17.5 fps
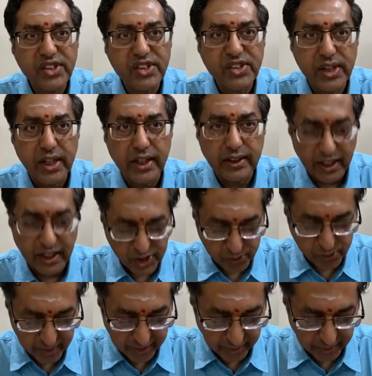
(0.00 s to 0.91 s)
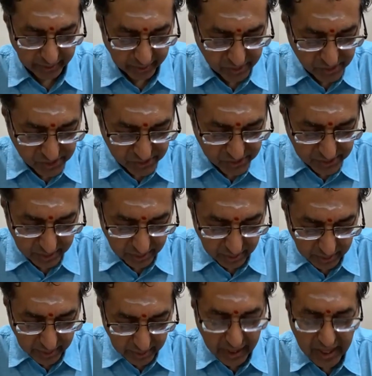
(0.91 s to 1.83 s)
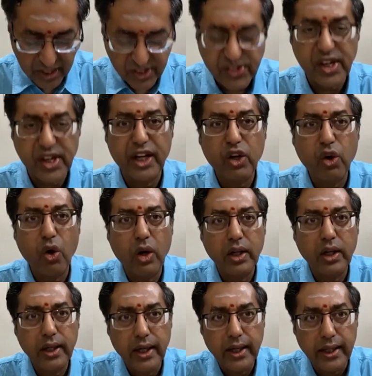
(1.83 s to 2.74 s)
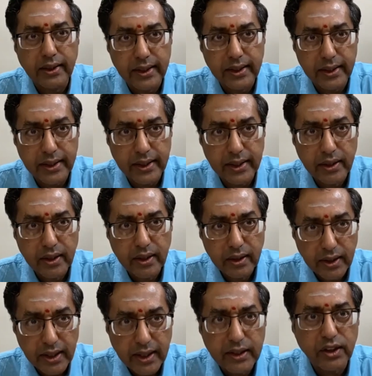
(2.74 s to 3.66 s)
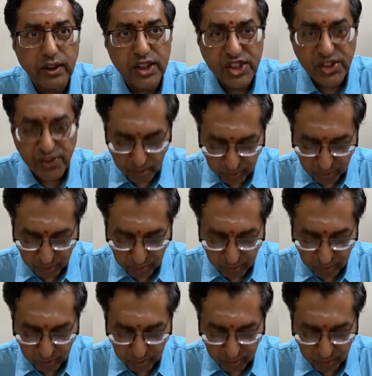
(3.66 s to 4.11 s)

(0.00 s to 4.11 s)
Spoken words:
his death experience, as recorded in the letters